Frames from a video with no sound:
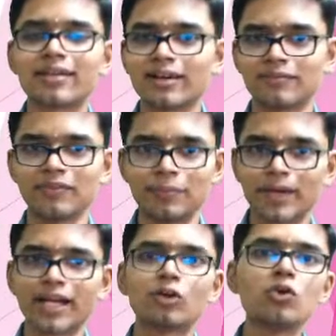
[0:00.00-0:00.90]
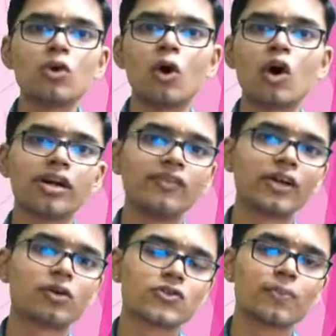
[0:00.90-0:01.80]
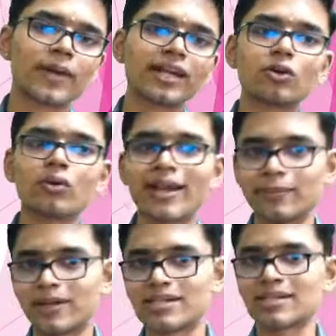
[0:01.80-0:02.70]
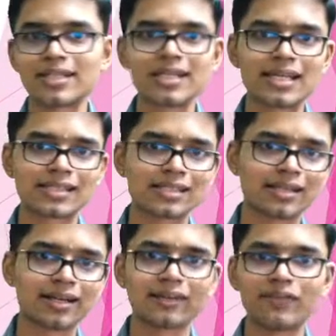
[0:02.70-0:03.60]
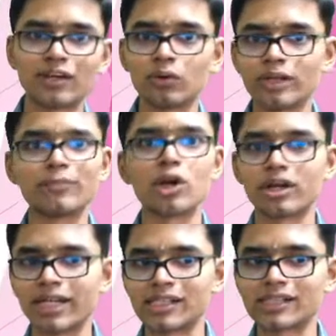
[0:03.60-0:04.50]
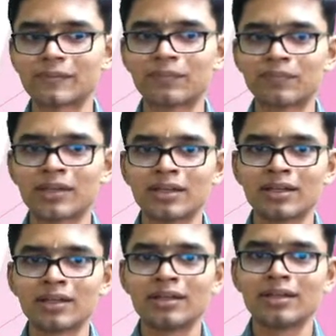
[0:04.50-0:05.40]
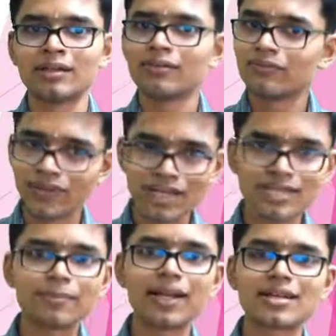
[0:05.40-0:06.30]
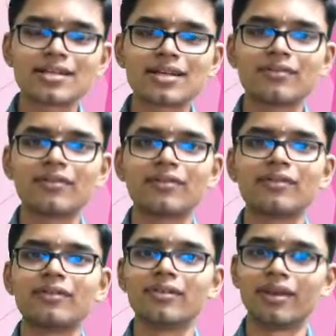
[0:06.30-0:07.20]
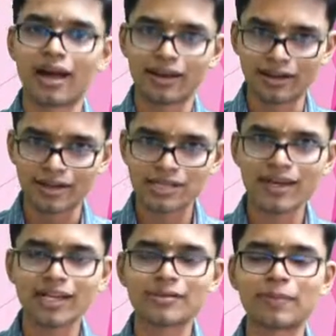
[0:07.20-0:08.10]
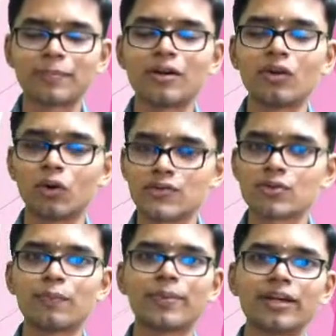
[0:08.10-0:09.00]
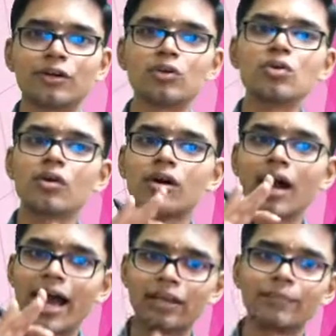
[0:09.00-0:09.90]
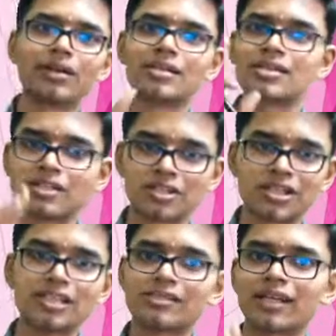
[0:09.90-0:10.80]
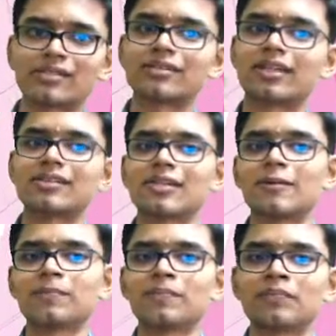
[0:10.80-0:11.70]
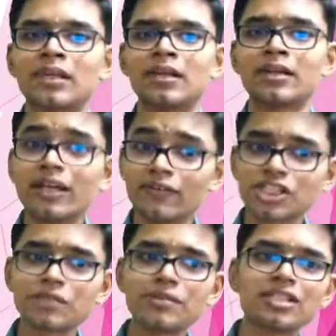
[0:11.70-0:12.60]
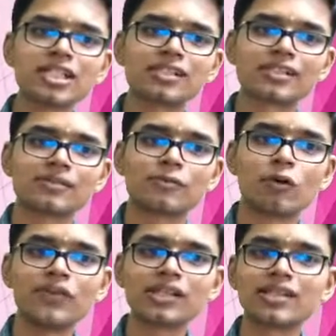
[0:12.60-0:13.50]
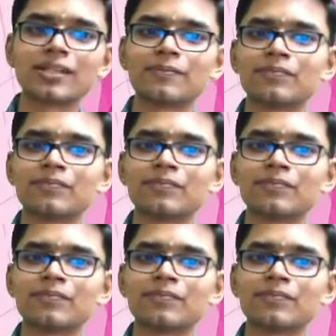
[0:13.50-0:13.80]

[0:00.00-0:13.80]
that we pray to, or did we also pray to animals, trees etc. like we do in modern days? Very simple answer. Indus Valley people also pray to animals, trees etc. etc. They worship trees, obviously.